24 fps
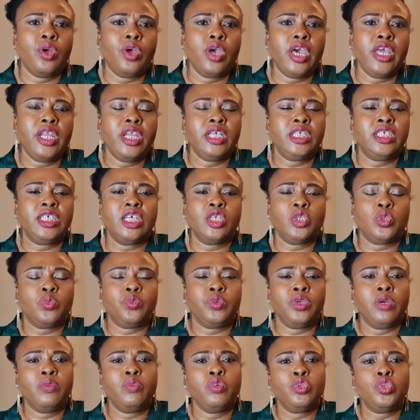NHS will
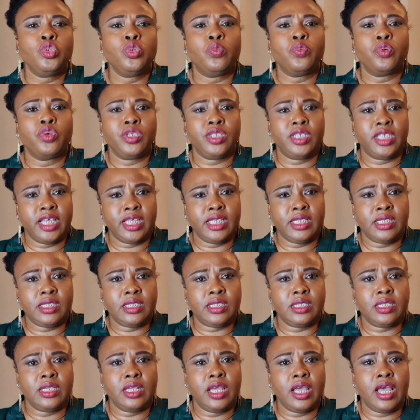be able to
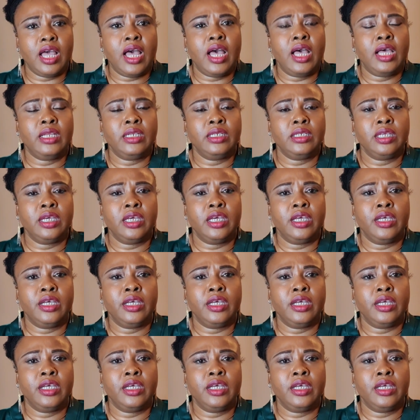process and